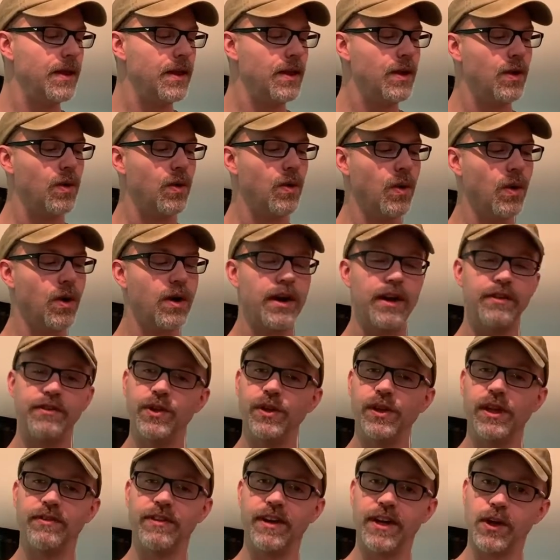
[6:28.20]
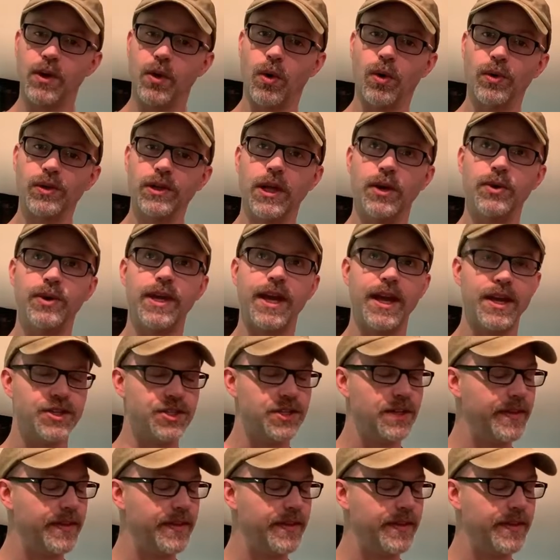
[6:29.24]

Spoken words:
or if you live in a cold location,